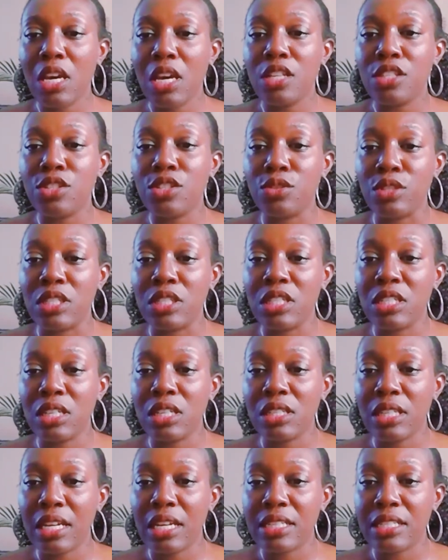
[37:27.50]
Do you need a
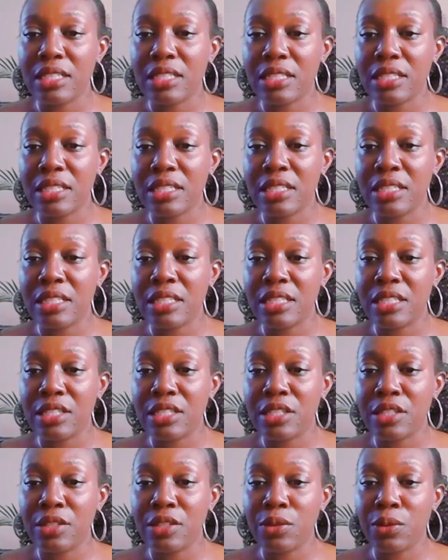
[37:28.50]
license in
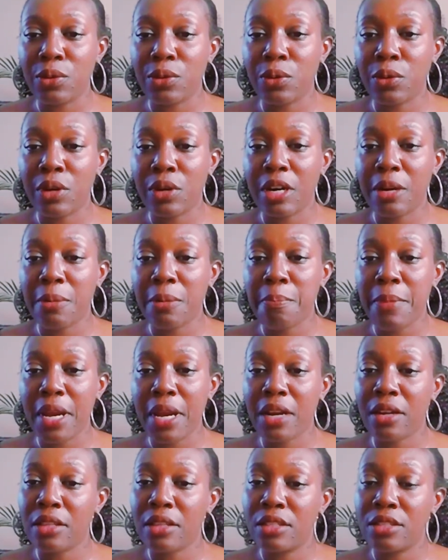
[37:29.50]
DC or
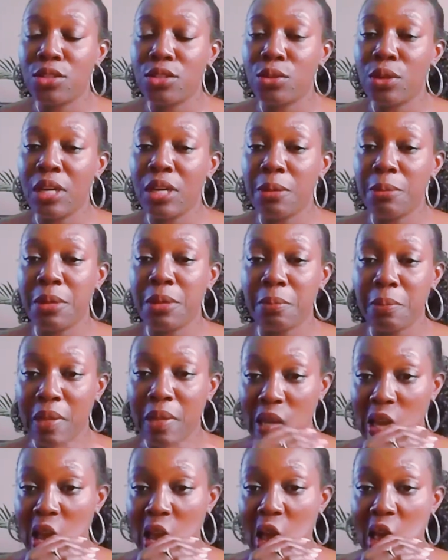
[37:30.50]
Maryland to
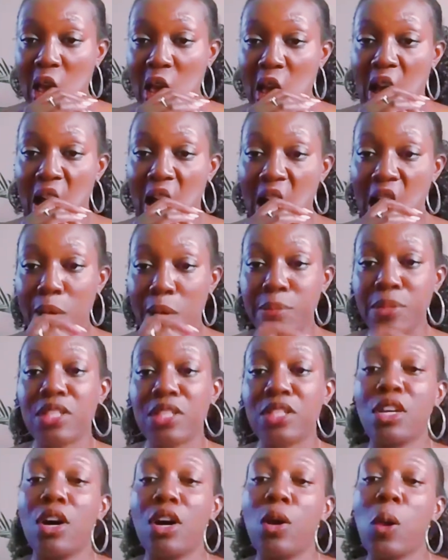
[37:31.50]
Airbnb? Um,
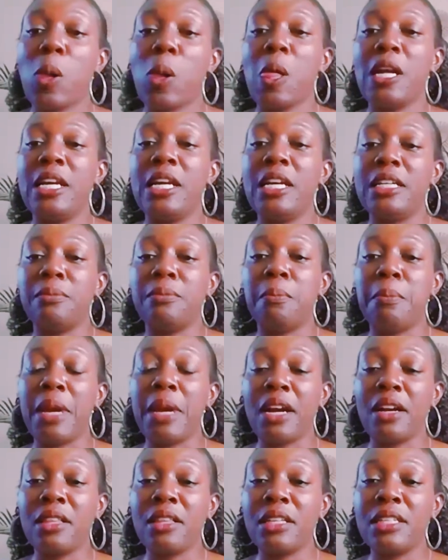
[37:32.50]
so in
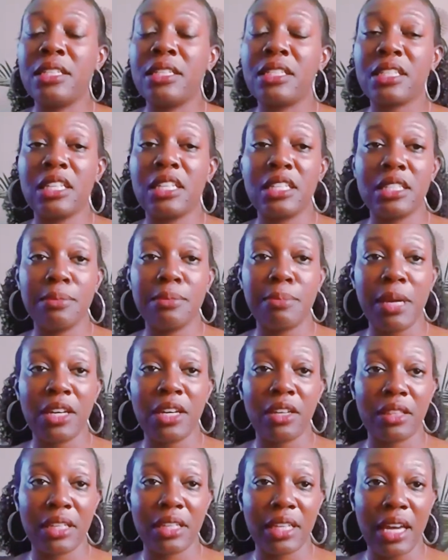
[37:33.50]
Maryland, it's going to depend
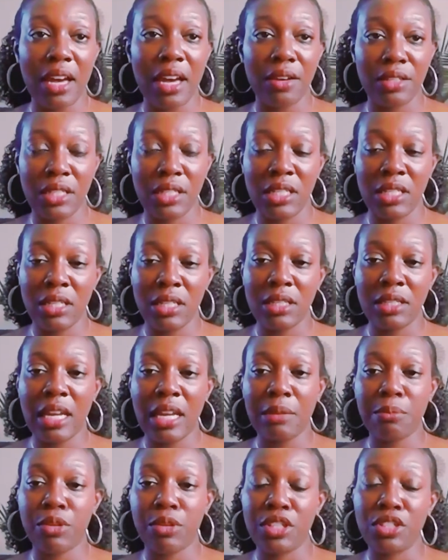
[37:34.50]
on the county.
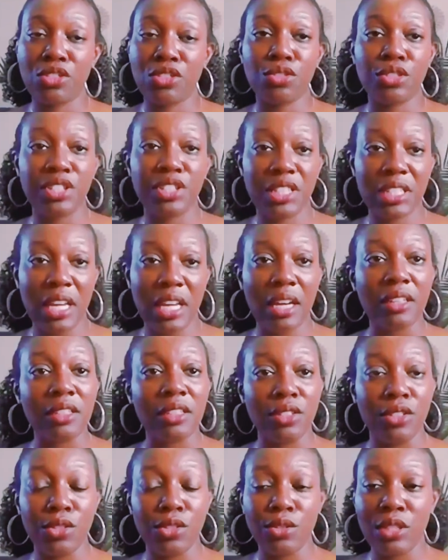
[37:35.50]
Like Prince George's County,
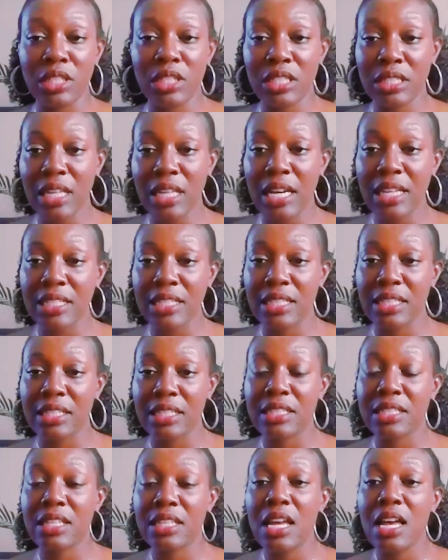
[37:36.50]
you do need a
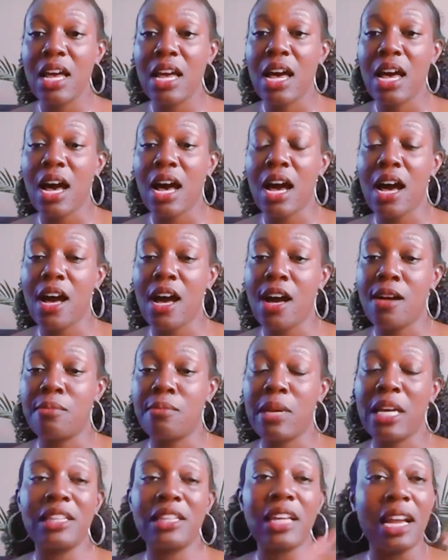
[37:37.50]
license. Um,
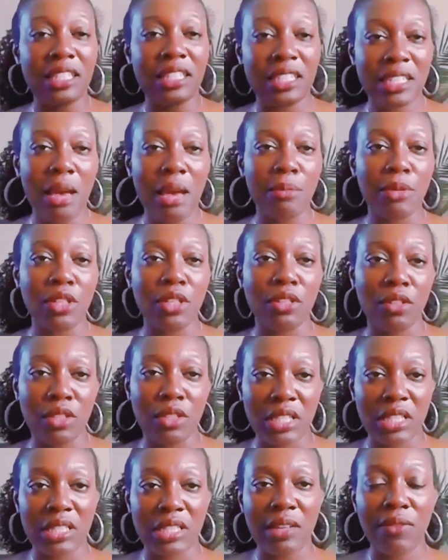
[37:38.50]
and I just haven't
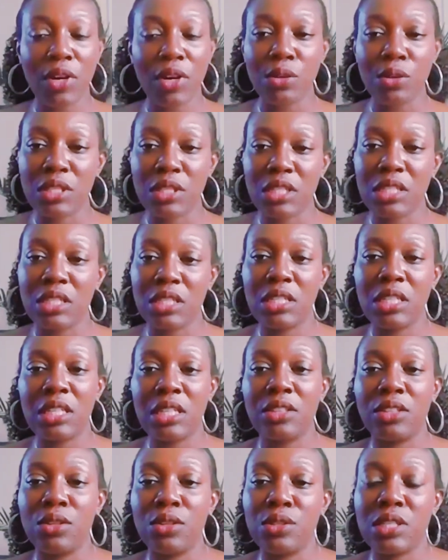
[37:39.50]
noticed because I've hosted
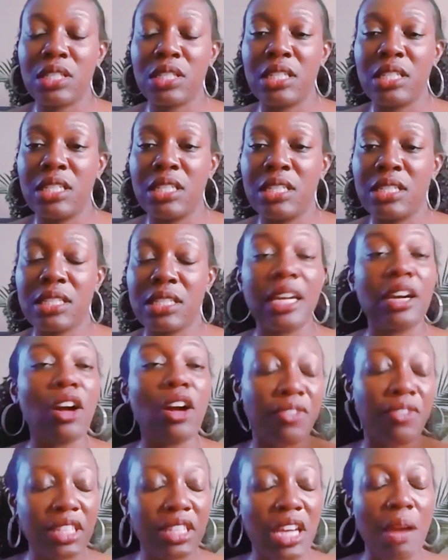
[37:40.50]
in those cities, like
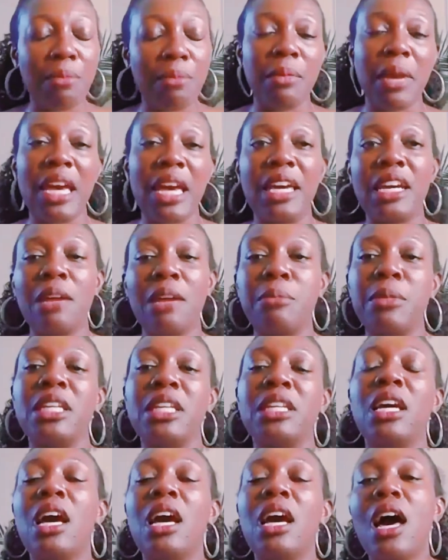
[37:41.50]
off the top of my head, I mean.
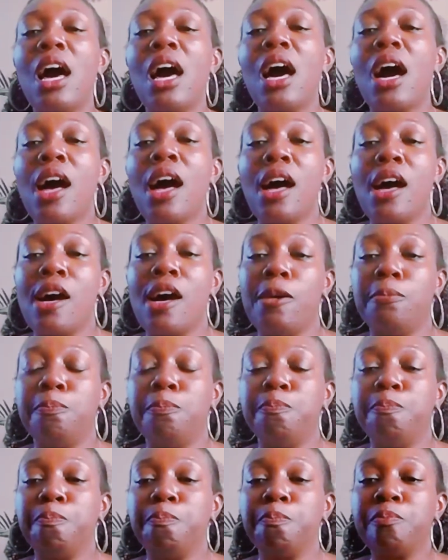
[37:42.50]

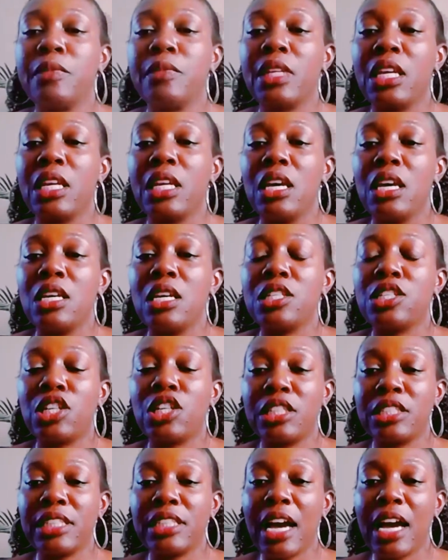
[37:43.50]
Um,
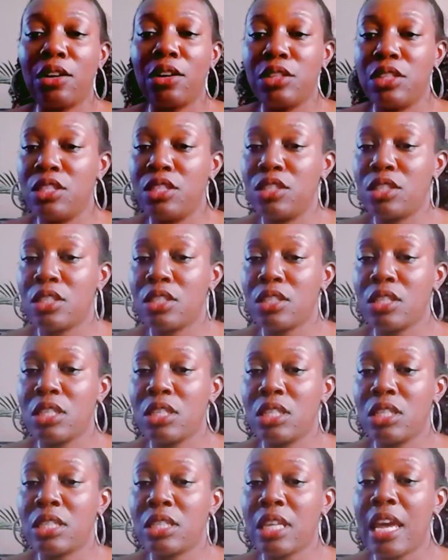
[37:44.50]
certain counties,
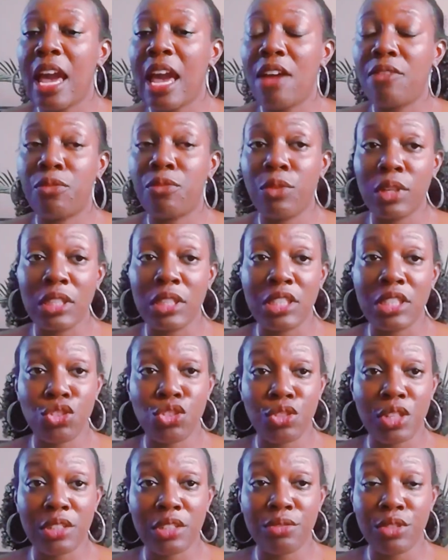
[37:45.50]
they have really
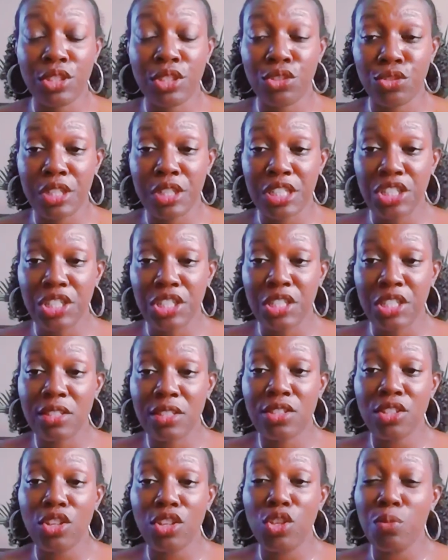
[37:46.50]
strict
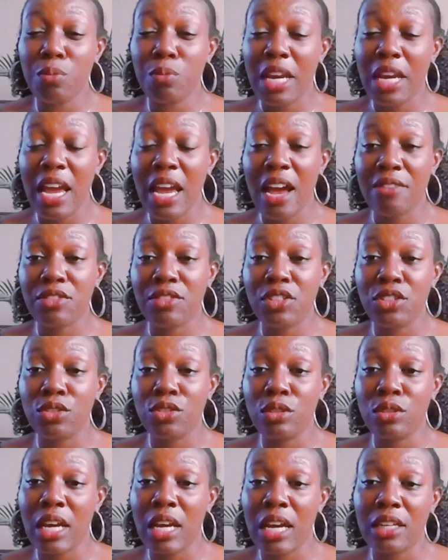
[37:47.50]
restrictions. So you might have to
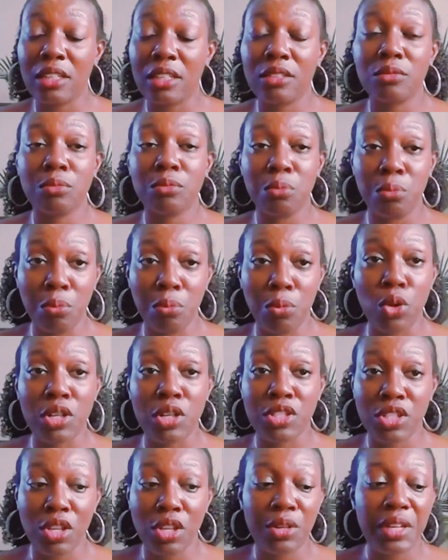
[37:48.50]
do like more
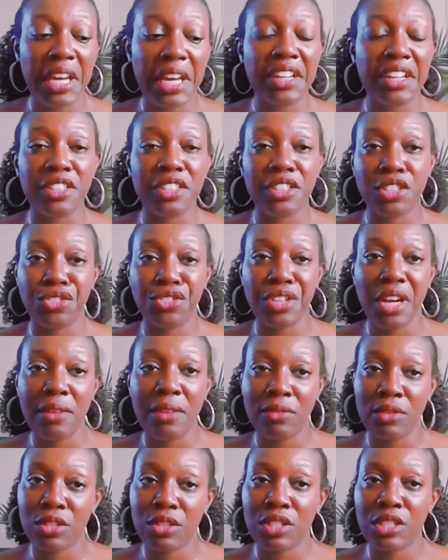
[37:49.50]
so cater to
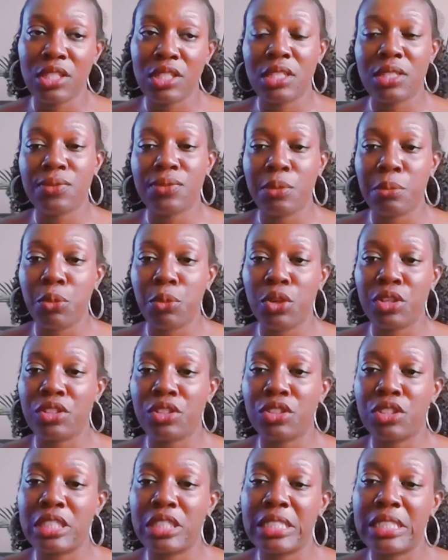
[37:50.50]
travel nurses for more than
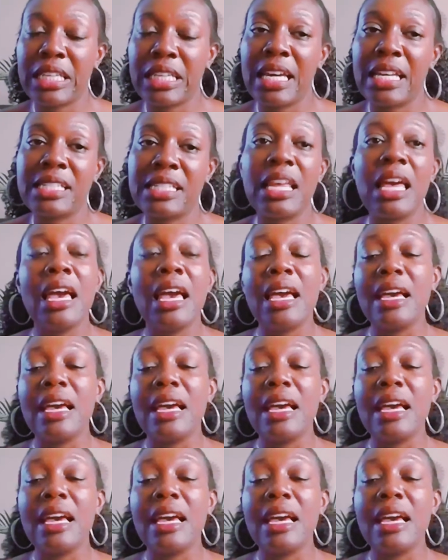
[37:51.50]
30 days.